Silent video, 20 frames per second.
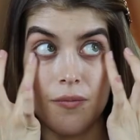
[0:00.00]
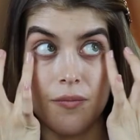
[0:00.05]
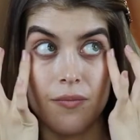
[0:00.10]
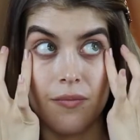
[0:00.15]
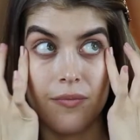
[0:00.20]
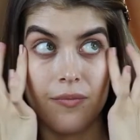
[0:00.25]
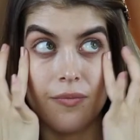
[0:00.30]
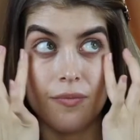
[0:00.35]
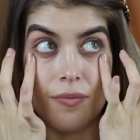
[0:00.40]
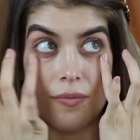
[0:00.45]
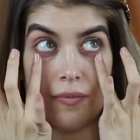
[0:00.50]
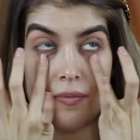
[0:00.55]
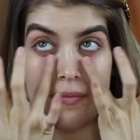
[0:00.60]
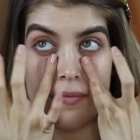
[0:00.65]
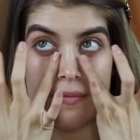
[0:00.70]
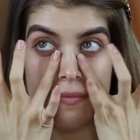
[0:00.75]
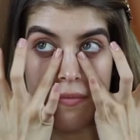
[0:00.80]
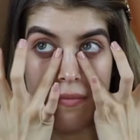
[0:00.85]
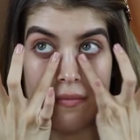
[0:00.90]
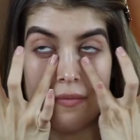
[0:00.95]
up to
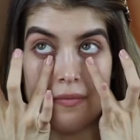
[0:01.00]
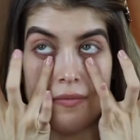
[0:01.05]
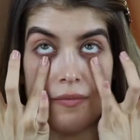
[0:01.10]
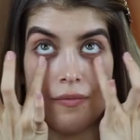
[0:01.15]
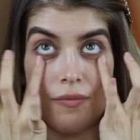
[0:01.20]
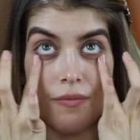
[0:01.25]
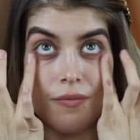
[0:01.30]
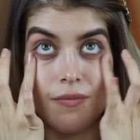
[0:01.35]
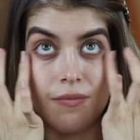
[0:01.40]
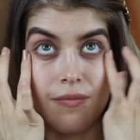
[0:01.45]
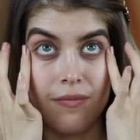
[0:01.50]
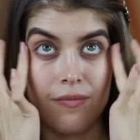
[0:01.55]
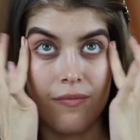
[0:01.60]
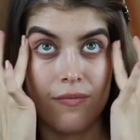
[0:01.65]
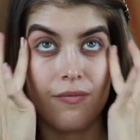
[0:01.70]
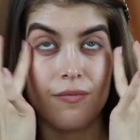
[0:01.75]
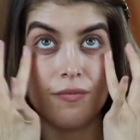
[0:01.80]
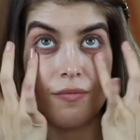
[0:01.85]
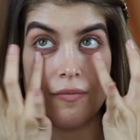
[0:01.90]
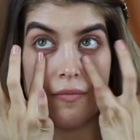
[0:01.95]
72 hours
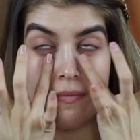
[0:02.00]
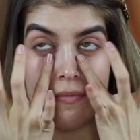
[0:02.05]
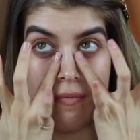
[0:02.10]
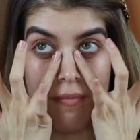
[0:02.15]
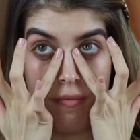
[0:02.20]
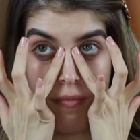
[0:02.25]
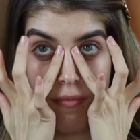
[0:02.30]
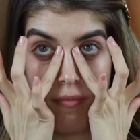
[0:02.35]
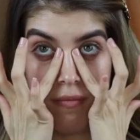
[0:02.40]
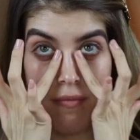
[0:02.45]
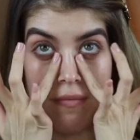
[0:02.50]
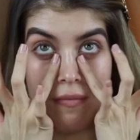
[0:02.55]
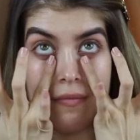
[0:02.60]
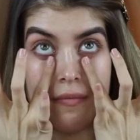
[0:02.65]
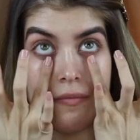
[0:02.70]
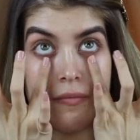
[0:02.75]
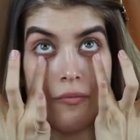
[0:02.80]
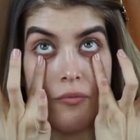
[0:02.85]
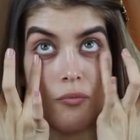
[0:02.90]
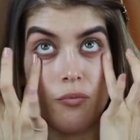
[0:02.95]
supposedly. So
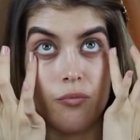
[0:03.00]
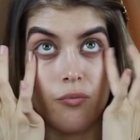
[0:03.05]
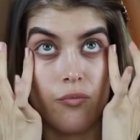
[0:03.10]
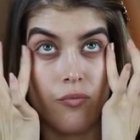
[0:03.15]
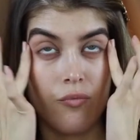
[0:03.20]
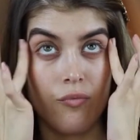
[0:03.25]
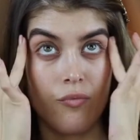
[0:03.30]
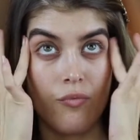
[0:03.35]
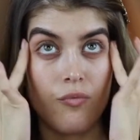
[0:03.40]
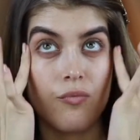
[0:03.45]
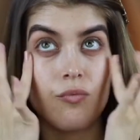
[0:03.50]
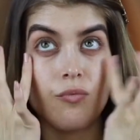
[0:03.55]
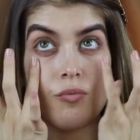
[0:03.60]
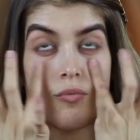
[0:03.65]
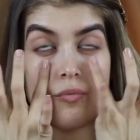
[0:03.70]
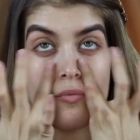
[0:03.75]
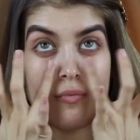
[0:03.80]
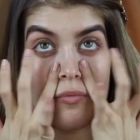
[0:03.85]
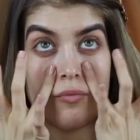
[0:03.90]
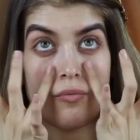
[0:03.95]
I'm going to put this under
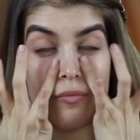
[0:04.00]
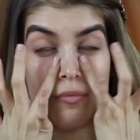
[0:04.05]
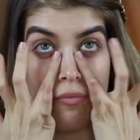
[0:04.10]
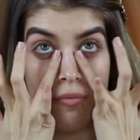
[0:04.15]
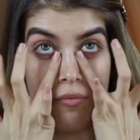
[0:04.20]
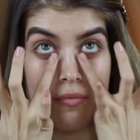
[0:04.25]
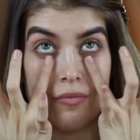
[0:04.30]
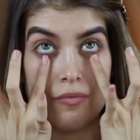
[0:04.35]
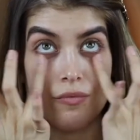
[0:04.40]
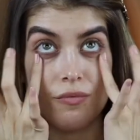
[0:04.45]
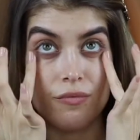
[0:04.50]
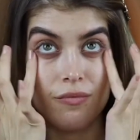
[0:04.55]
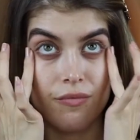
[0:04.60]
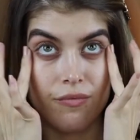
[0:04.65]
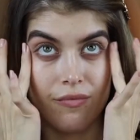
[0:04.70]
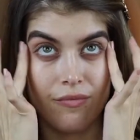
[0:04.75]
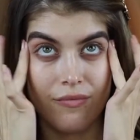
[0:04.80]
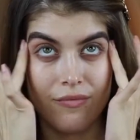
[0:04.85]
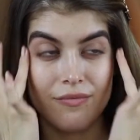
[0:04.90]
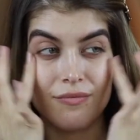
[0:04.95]
my eyes. So
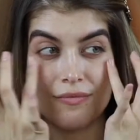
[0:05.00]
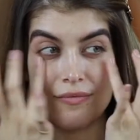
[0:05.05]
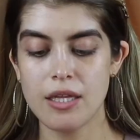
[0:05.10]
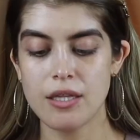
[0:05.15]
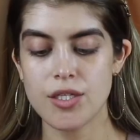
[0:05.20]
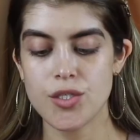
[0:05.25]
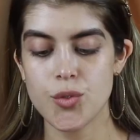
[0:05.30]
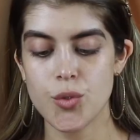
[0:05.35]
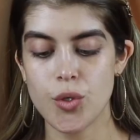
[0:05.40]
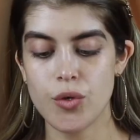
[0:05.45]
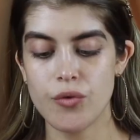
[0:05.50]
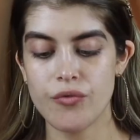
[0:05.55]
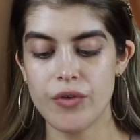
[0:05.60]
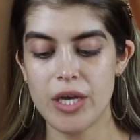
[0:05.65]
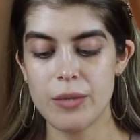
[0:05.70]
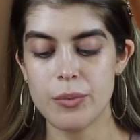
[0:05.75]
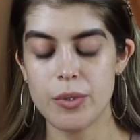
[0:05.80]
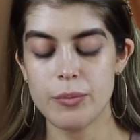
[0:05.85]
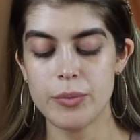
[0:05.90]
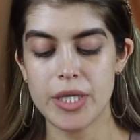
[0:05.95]
I'm taking the Duo
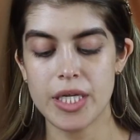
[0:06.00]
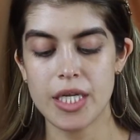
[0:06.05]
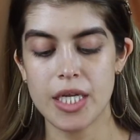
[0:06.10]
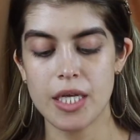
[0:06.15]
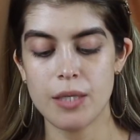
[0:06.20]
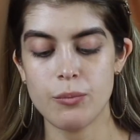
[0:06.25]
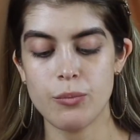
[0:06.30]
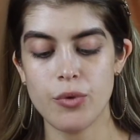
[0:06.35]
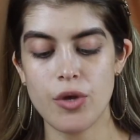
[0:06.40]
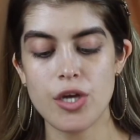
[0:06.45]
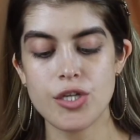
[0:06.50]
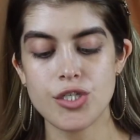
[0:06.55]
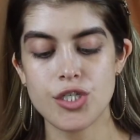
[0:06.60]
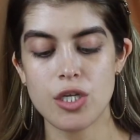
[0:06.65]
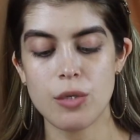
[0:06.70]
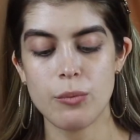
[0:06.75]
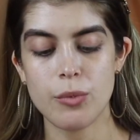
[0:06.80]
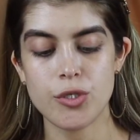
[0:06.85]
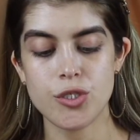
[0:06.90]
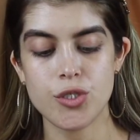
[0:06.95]
Fiber Blending
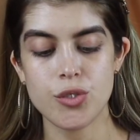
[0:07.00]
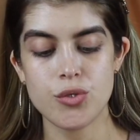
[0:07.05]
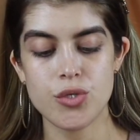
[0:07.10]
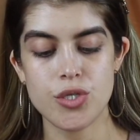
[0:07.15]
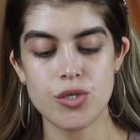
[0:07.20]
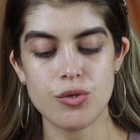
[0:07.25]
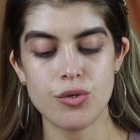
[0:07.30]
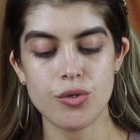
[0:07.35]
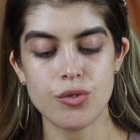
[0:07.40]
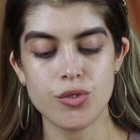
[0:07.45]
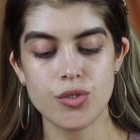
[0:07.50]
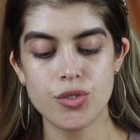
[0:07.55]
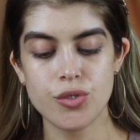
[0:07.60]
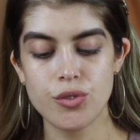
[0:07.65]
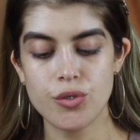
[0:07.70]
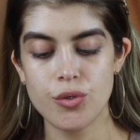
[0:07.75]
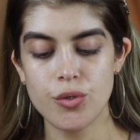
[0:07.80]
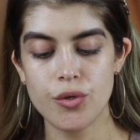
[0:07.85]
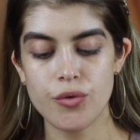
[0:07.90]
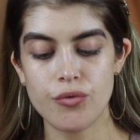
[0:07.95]
Brush number
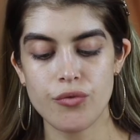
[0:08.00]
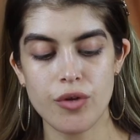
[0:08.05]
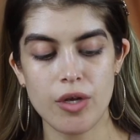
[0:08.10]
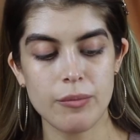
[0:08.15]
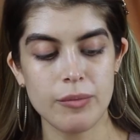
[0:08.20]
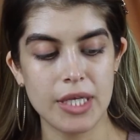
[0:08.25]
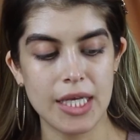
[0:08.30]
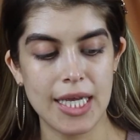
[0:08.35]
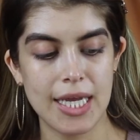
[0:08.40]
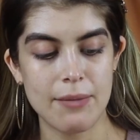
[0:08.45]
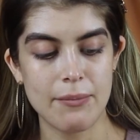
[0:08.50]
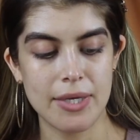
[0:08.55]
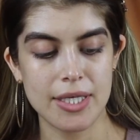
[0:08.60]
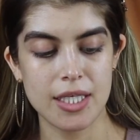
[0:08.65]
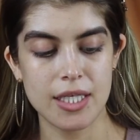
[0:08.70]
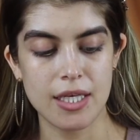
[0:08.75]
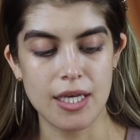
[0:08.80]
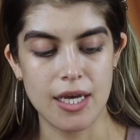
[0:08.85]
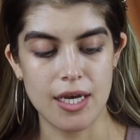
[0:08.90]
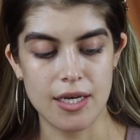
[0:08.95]
202 from Il
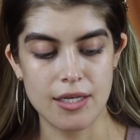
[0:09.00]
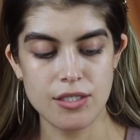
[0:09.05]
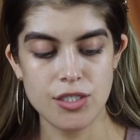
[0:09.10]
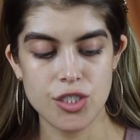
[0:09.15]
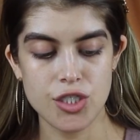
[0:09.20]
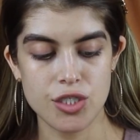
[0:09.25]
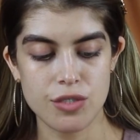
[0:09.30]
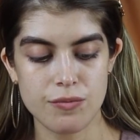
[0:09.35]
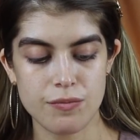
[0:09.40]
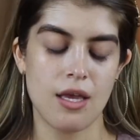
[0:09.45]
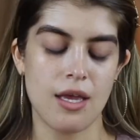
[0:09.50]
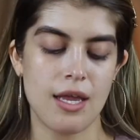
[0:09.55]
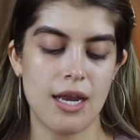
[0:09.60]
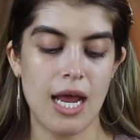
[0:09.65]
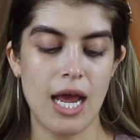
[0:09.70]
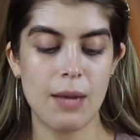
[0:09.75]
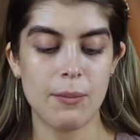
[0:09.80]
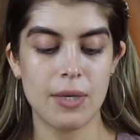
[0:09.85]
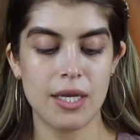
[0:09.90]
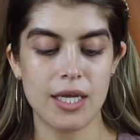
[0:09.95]
Maquillage, and
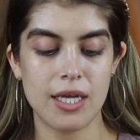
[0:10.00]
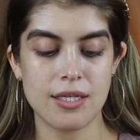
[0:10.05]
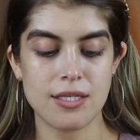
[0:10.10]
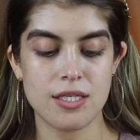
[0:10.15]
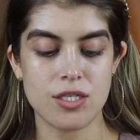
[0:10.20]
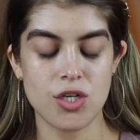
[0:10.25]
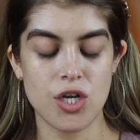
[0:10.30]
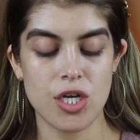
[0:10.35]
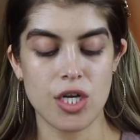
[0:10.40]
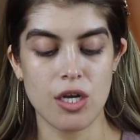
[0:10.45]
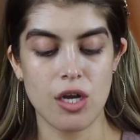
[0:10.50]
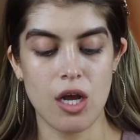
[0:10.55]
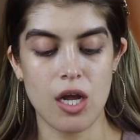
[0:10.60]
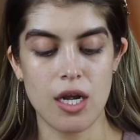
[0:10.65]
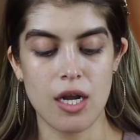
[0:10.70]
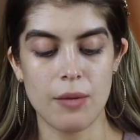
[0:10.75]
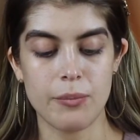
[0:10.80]
I'm going to get started on